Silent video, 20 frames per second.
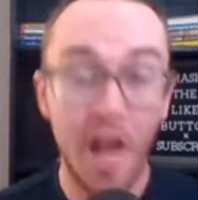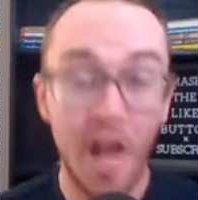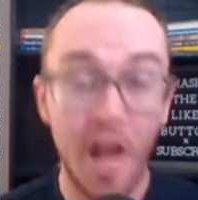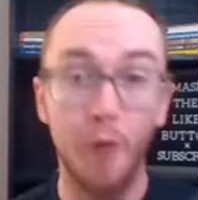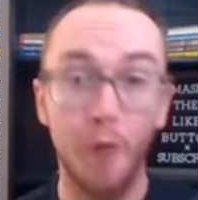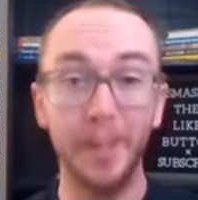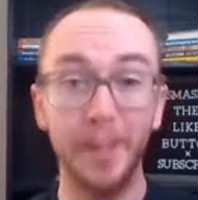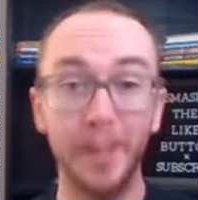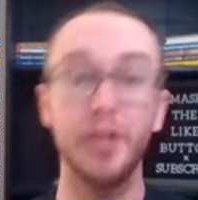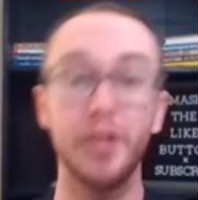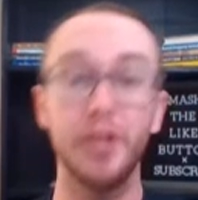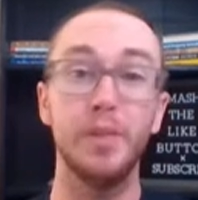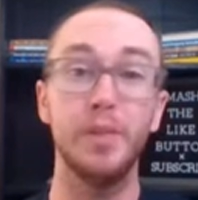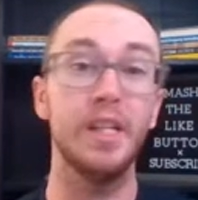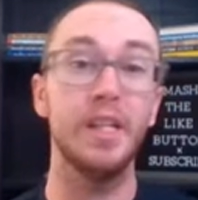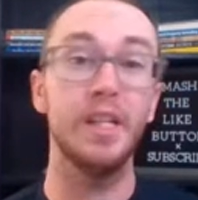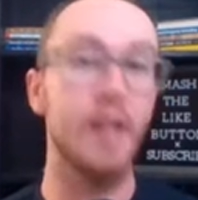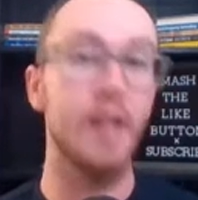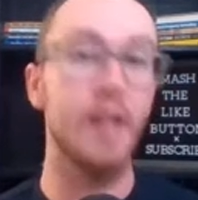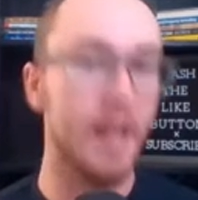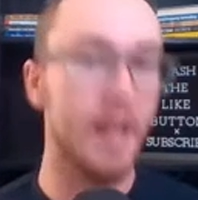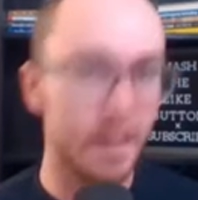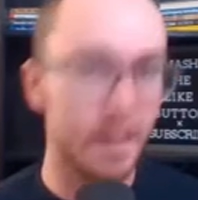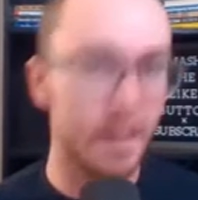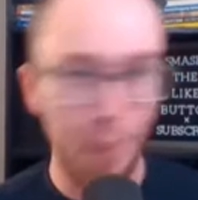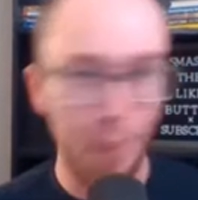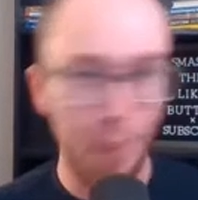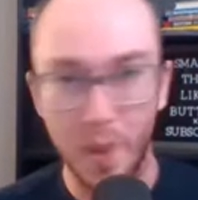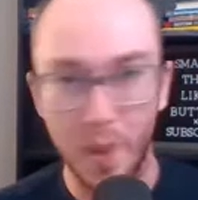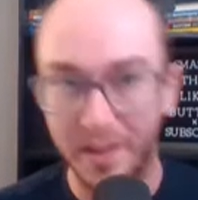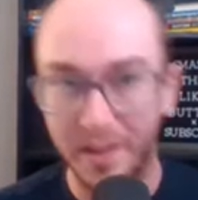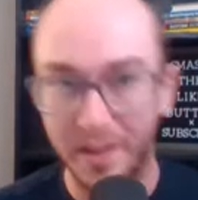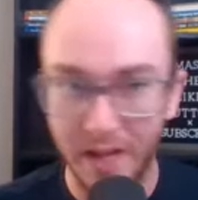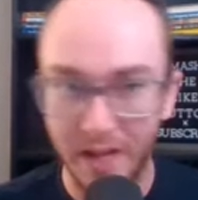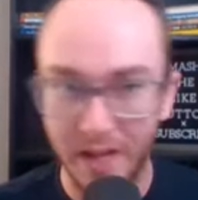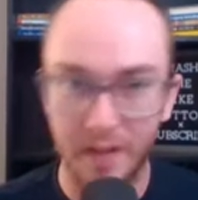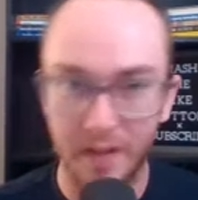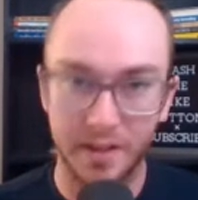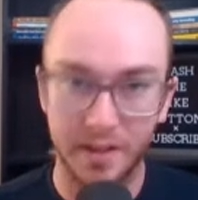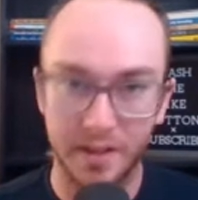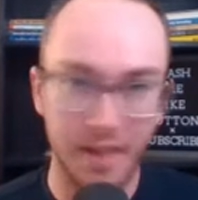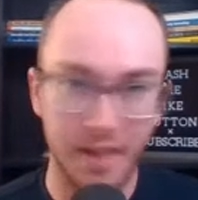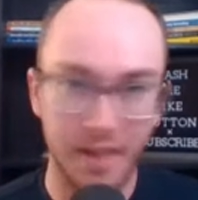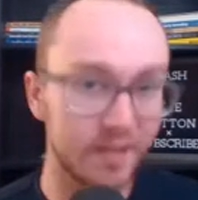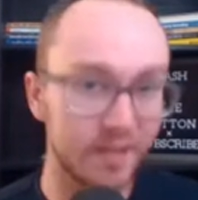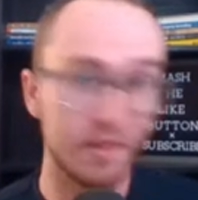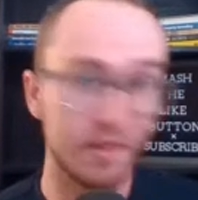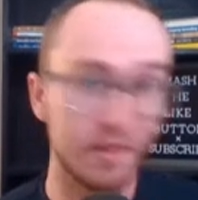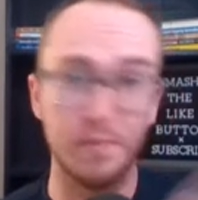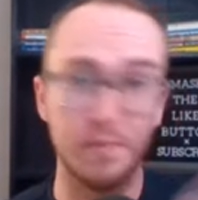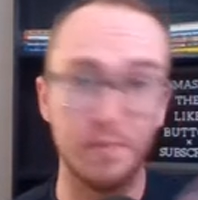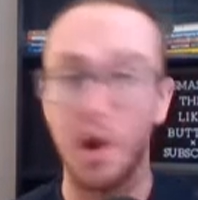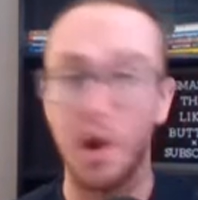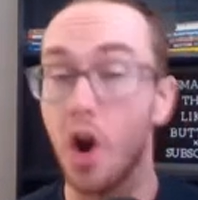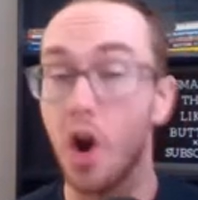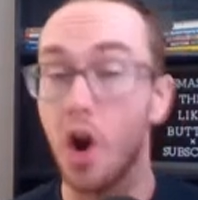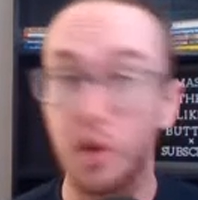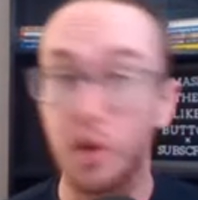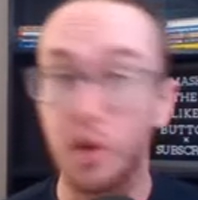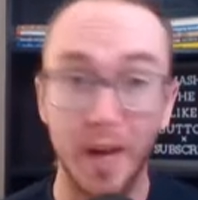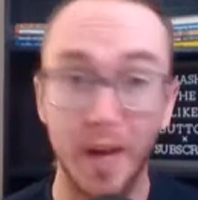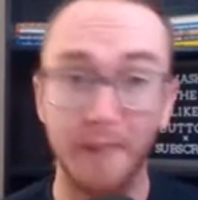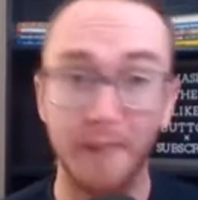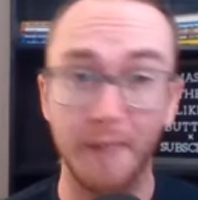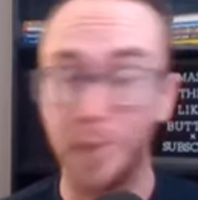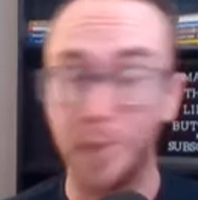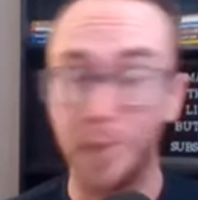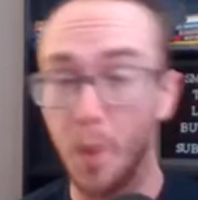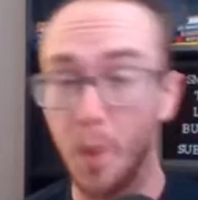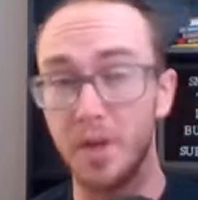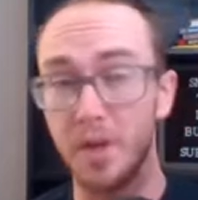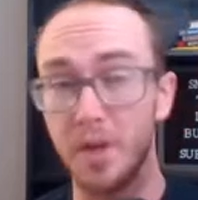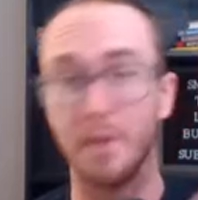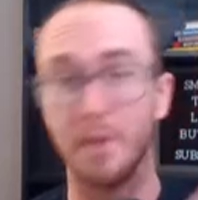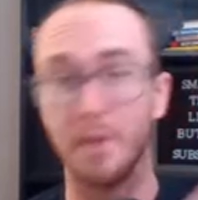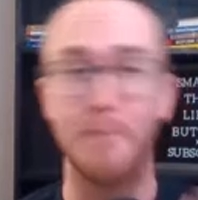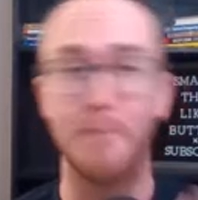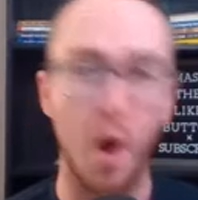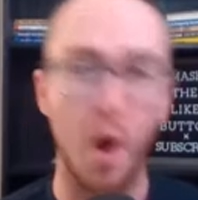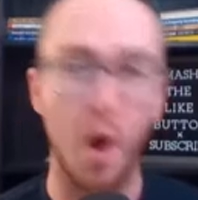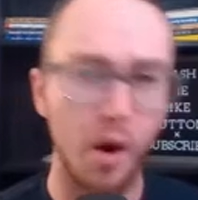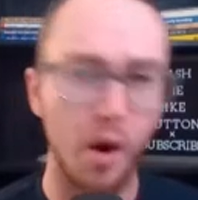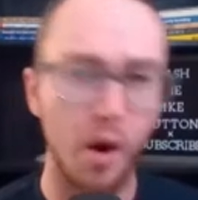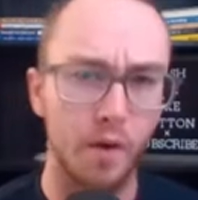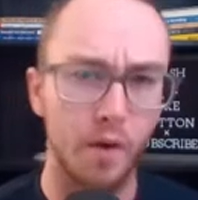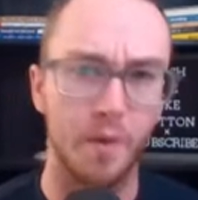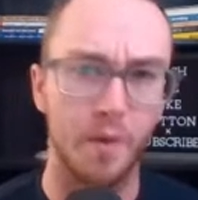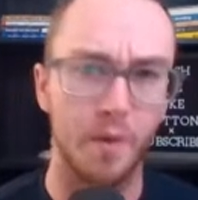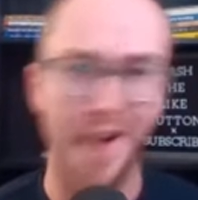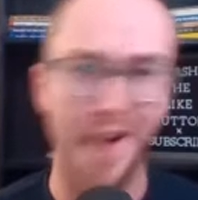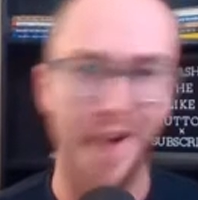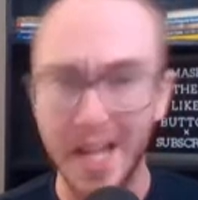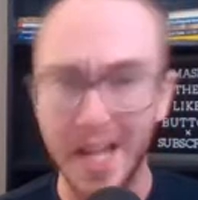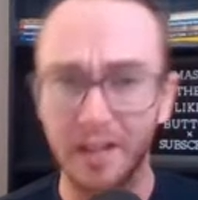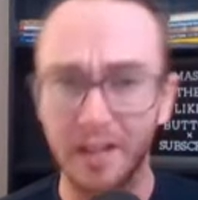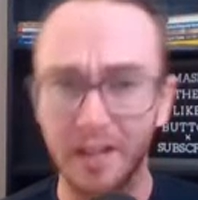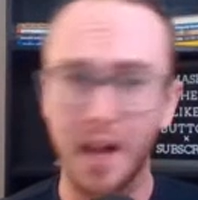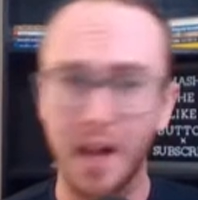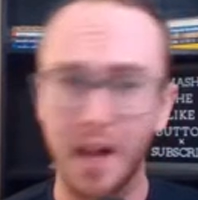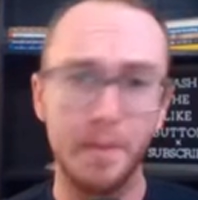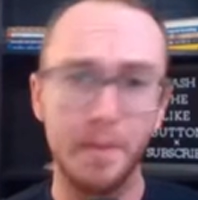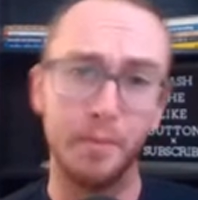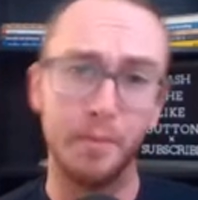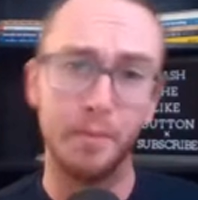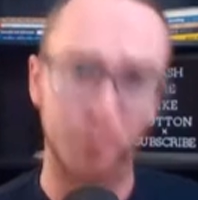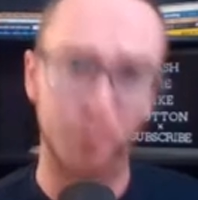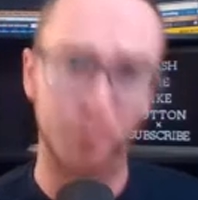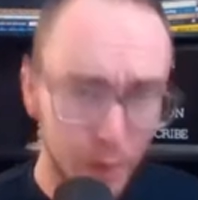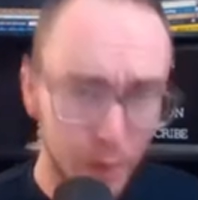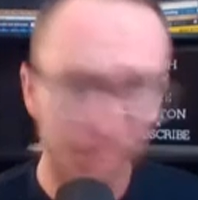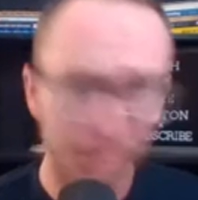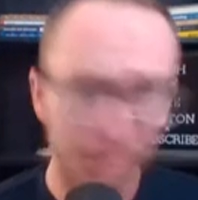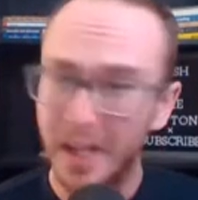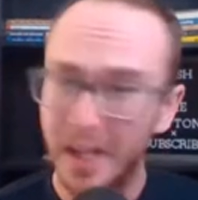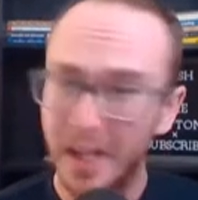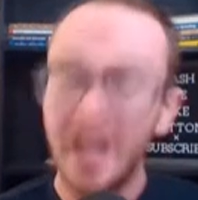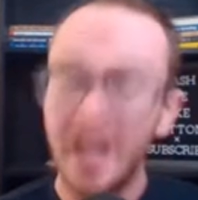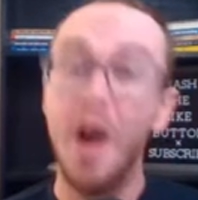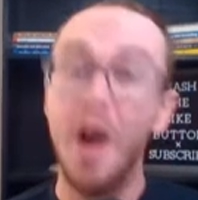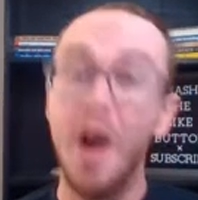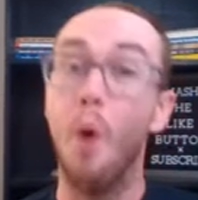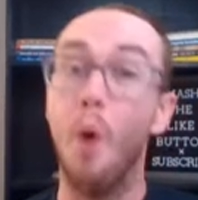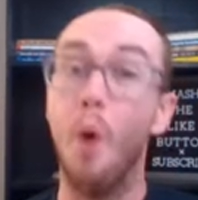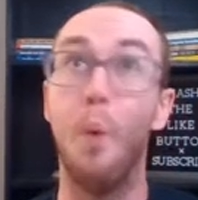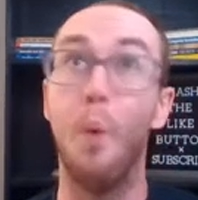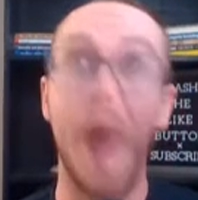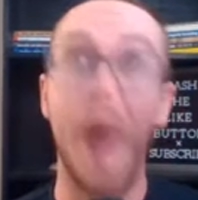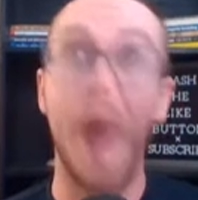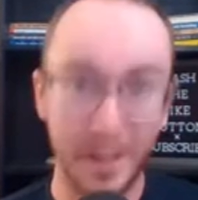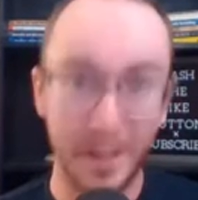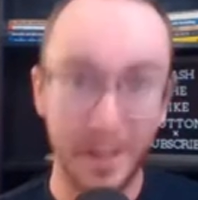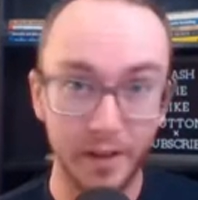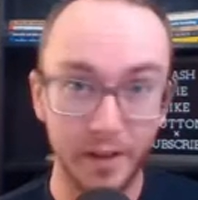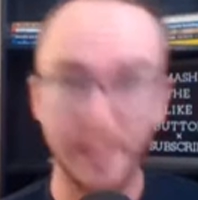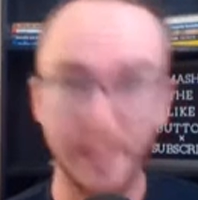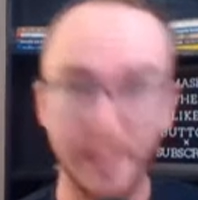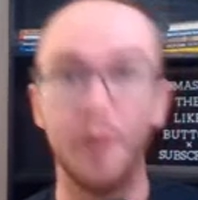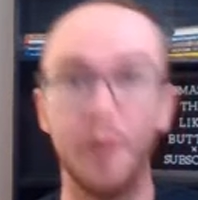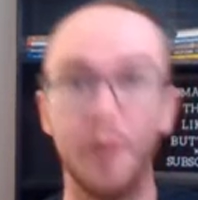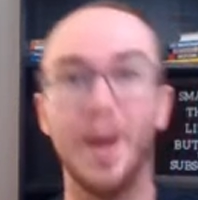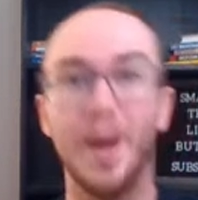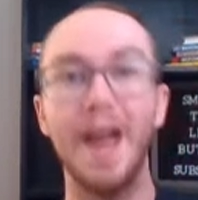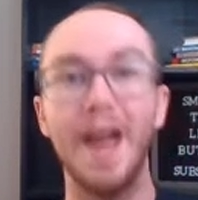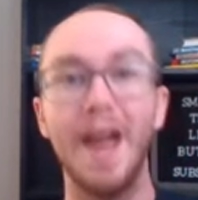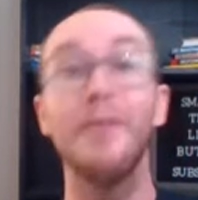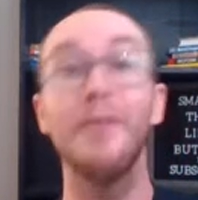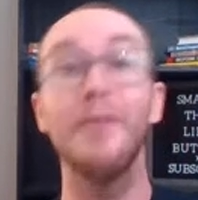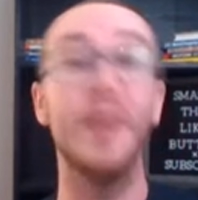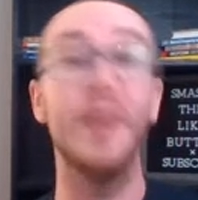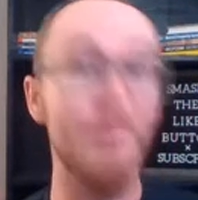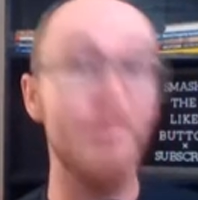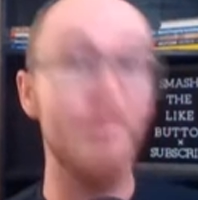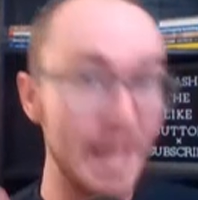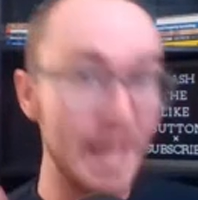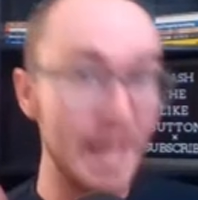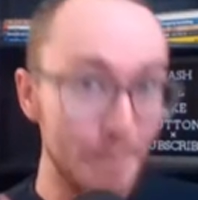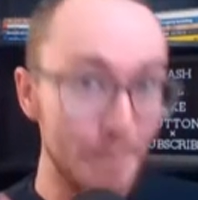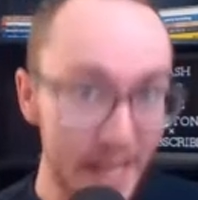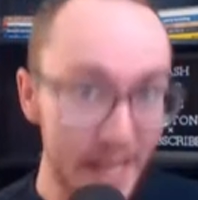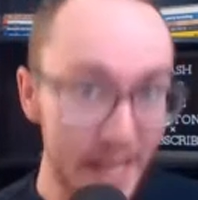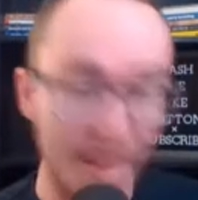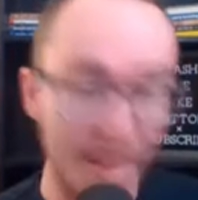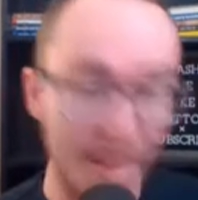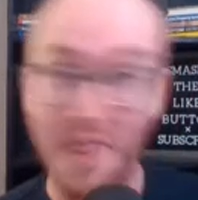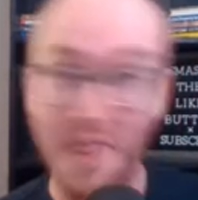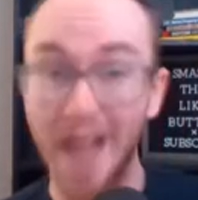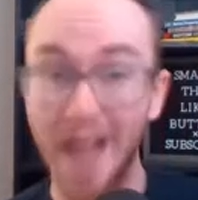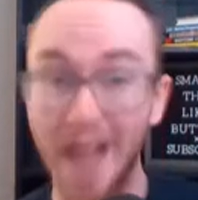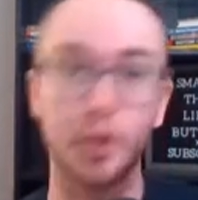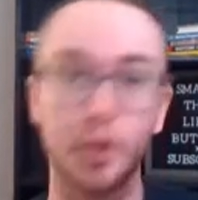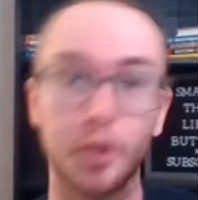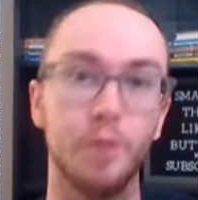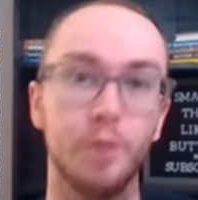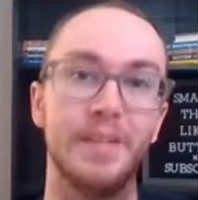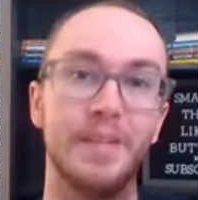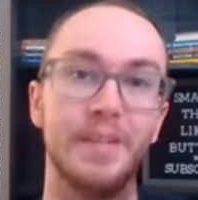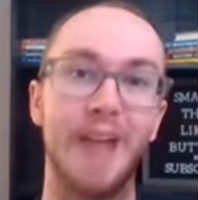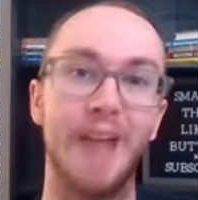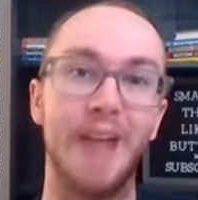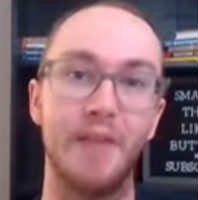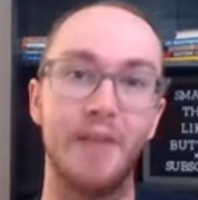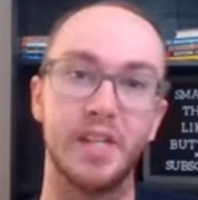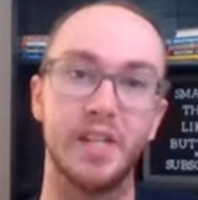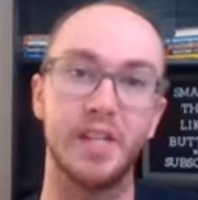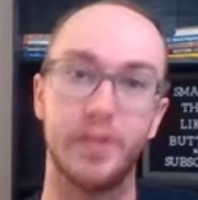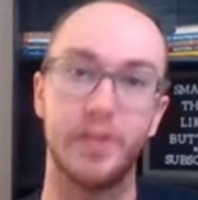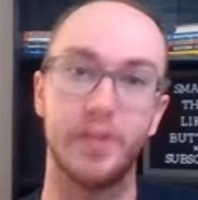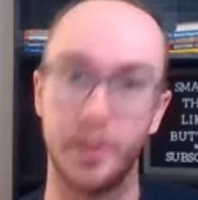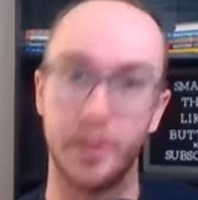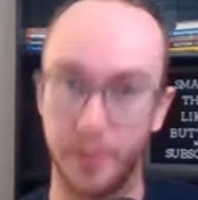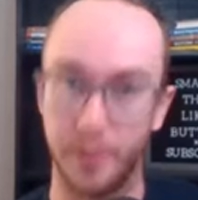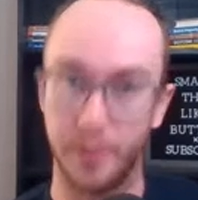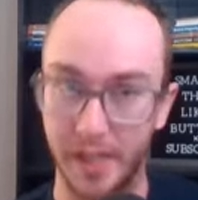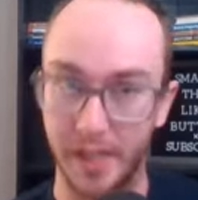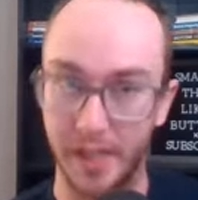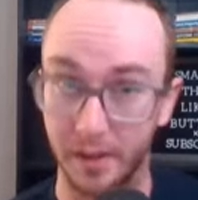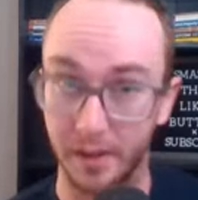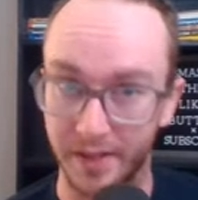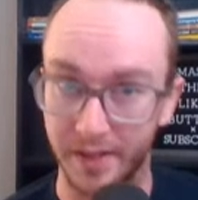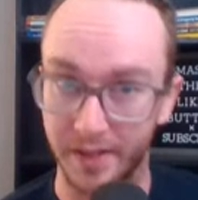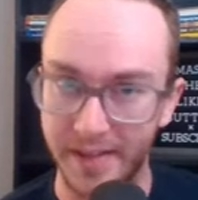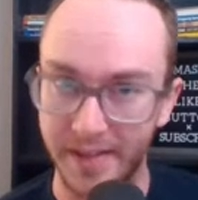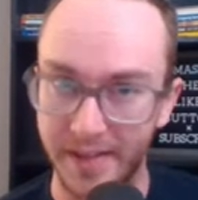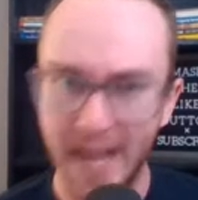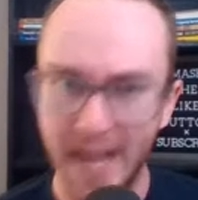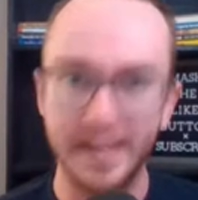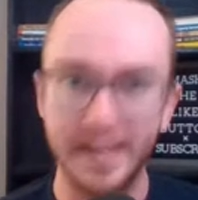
Whether you need a point of sale system, hardware for your bar or nightclub, brewery, winery, whatever it may be, that's what we're going to be diving into here today.